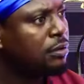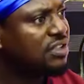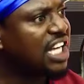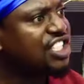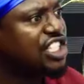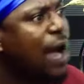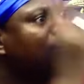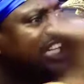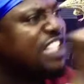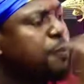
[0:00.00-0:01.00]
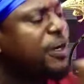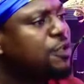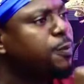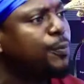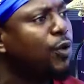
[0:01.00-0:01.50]
that is how desperate
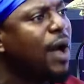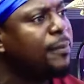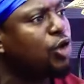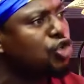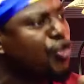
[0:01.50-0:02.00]
people are because of